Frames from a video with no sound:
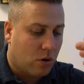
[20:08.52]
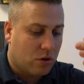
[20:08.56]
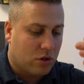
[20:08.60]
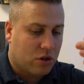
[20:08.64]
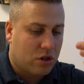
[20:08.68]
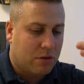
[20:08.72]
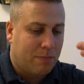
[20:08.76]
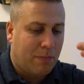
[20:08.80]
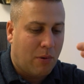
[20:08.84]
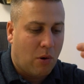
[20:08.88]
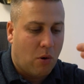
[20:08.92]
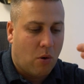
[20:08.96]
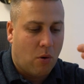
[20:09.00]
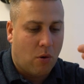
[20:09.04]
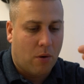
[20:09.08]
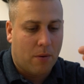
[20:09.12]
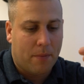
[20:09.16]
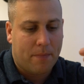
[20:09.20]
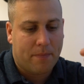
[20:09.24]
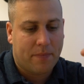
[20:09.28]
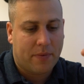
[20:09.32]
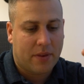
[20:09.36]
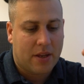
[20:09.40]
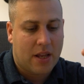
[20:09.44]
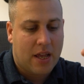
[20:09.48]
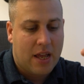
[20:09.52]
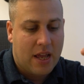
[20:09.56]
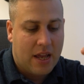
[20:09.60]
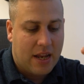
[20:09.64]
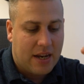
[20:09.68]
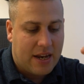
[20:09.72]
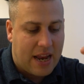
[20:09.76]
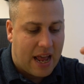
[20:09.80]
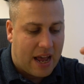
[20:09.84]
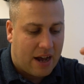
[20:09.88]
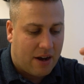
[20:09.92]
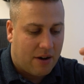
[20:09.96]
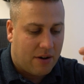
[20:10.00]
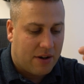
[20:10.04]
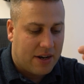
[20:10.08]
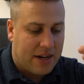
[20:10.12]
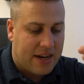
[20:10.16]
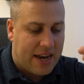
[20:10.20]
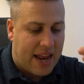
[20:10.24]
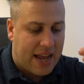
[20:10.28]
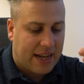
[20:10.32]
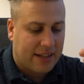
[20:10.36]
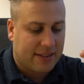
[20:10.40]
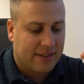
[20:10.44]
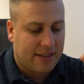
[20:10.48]
Sport. Now,
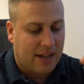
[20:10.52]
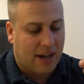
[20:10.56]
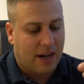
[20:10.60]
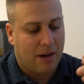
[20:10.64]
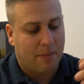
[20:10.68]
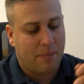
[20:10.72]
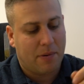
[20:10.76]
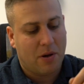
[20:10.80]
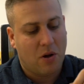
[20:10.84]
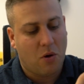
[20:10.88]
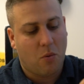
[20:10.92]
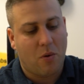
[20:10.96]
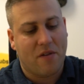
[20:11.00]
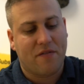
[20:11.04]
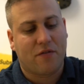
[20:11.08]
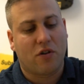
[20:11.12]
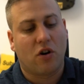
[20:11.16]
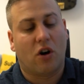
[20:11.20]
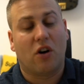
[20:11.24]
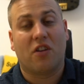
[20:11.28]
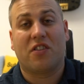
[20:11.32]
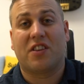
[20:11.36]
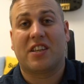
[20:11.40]
next up, we've got the